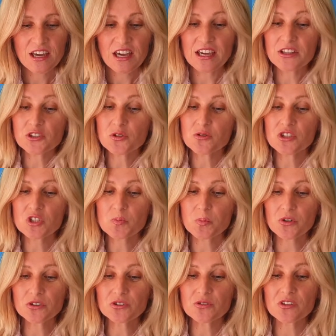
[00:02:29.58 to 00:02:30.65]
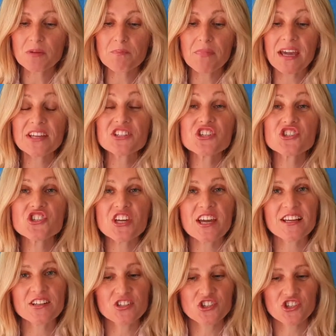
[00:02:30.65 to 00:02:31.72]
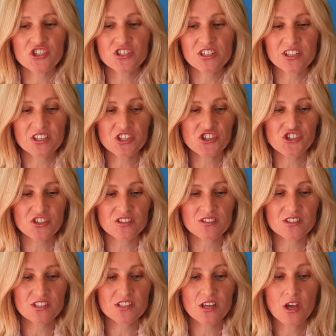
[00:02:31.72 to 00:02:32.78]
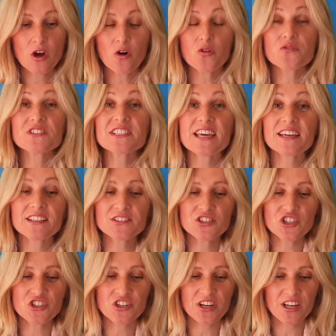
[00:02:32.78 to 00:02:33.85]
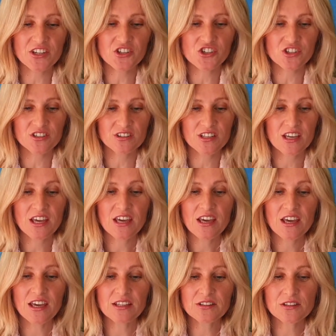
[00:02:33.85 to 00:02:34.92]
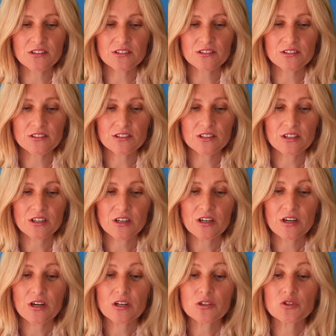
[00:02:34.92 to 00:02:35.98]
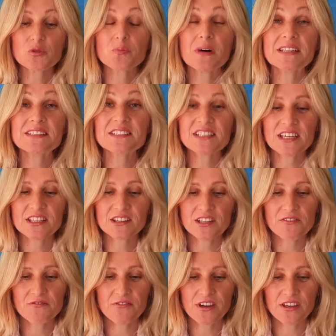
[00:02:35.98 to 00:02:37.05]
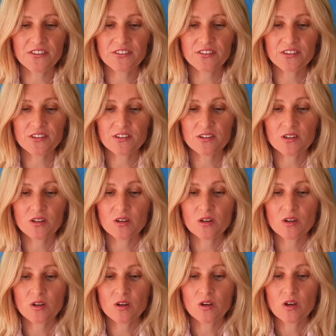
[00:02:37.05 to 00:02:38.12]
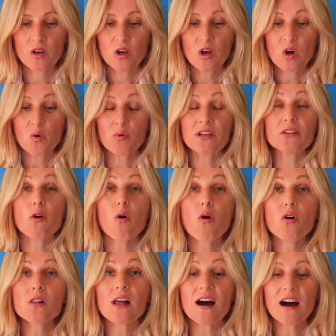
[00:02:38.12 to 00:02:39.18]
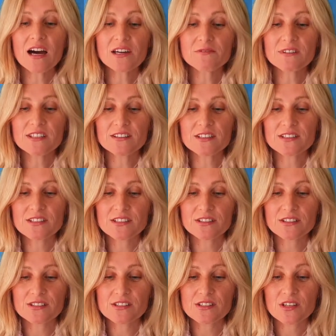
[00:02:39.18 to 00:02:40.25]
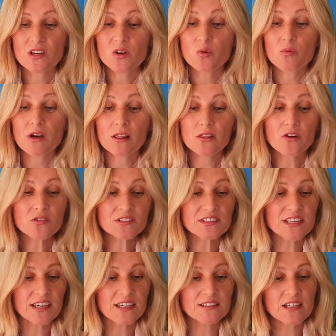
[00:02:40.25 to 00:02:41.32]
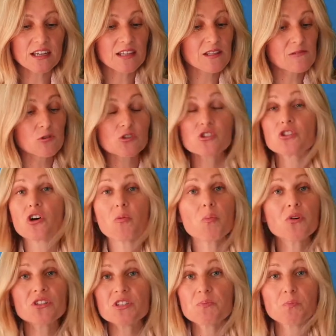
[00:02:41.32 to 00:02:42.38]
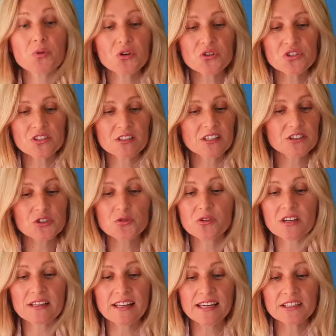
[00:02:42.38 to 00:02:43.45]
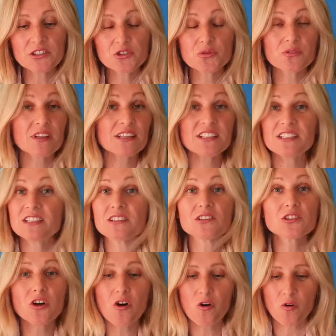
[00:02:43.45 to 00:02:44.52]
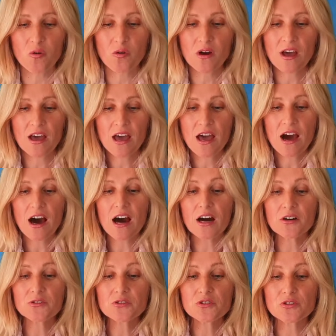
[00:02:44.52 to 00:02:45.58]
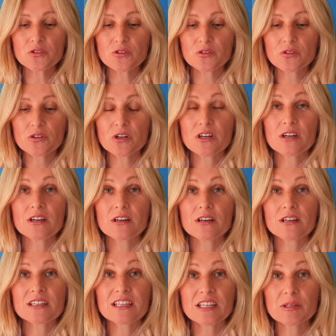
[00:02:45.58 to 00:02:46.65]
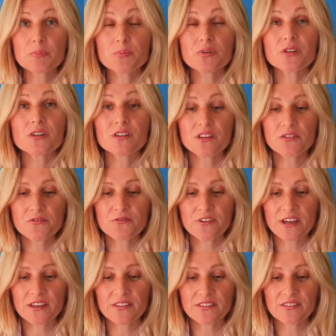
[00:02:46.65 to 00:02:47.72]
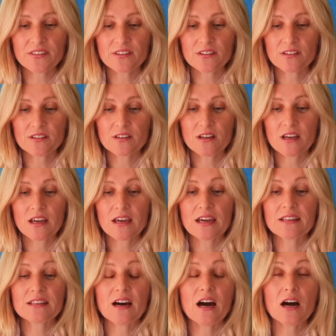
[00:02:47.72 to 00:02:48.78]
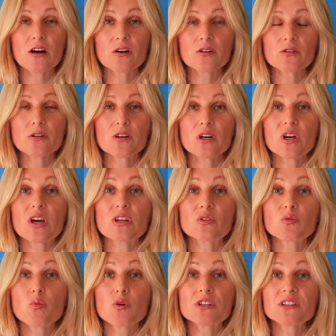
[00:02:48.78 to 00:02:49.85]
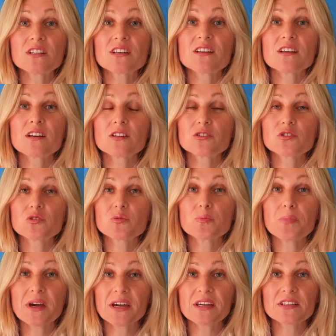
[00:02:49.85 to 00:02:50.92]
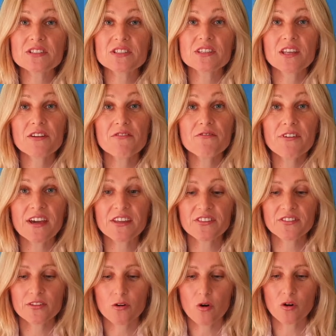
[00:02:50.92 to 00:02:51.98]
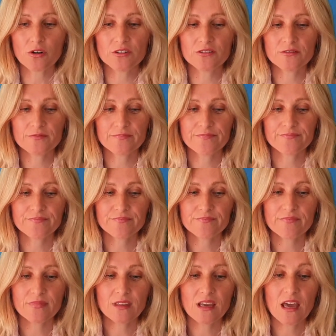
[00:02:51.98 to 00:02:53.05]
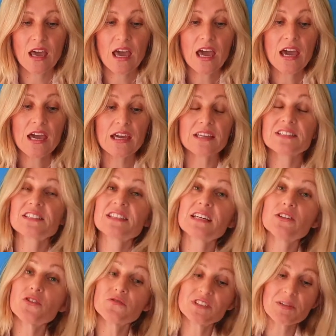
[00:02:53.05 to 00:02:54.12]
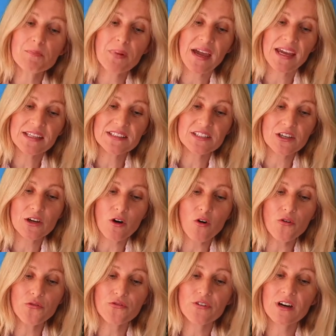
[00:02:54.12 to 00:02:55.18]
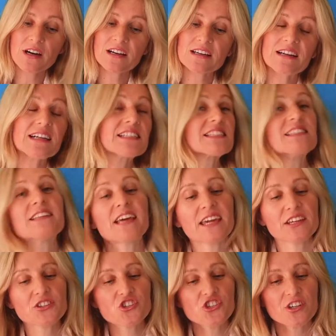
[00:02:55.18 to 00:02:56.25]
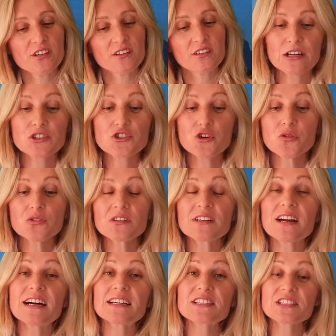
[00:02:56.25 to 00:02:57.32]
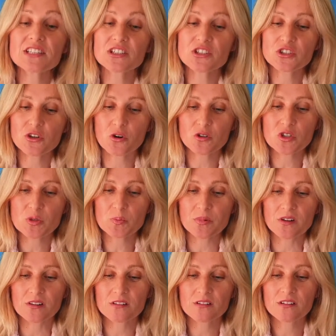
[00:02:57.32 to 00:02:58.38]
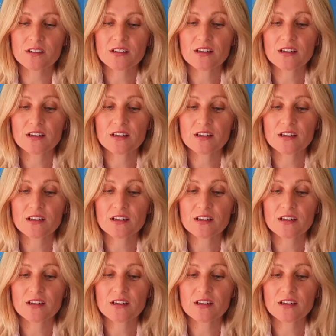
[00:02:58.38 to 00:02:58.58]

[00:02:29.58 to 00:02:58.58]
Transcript: had to respond to the major challenges Christians of second generation had to maintain the faith. When all eyewitnesses were long dead and there was nobody personally to relate to, they didn't know how to keep the faith and how and what to base their faith on. Instead of debating of Christ's nature, uh, John writes his gospel,